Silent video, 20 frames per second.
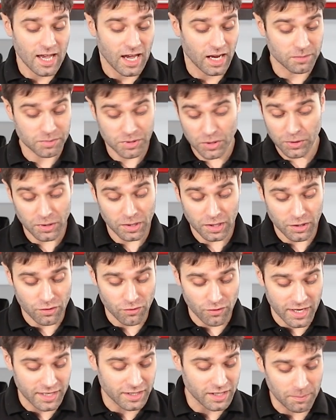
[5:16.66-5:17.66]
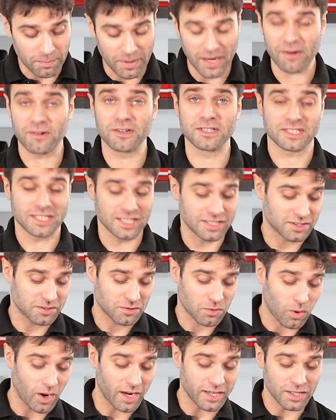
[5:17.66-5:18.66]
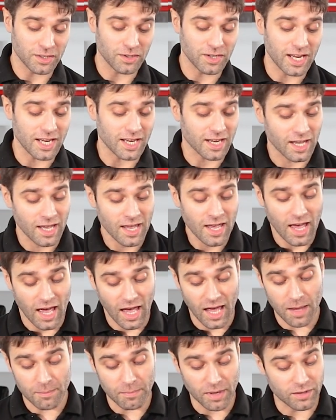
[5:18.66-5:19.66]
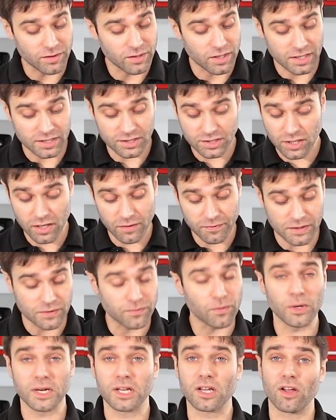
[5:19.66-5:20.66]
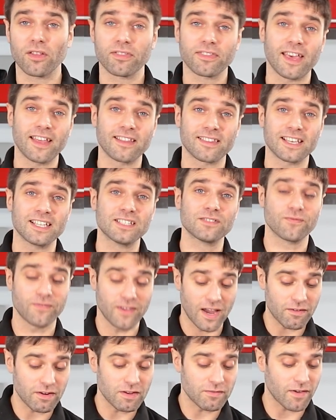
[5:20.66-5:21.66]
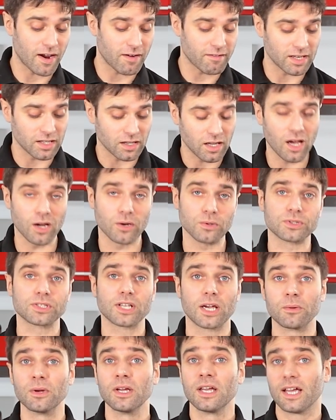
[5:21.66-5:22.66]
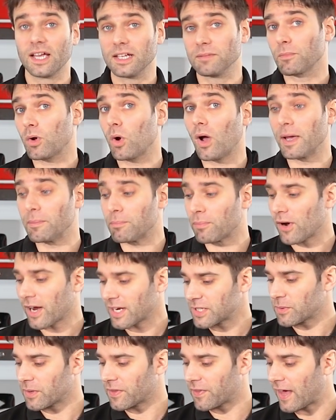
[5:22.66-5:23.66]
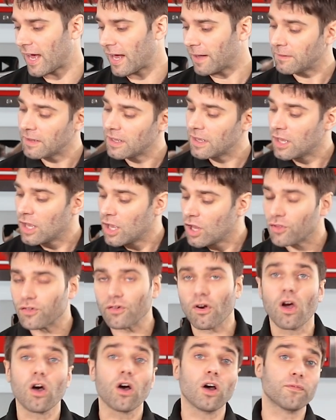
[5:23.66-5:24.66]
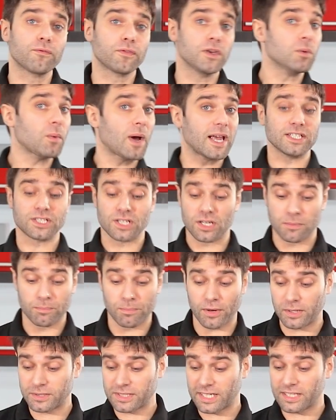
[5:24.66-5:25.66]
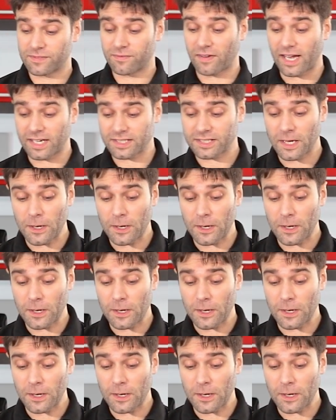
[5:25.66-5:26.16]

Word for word: And I'm sure you'll agree the appearance is quite unique um, and the surface void content is very, very low. So I'm quite impressed with that. There are a few ways you can process flax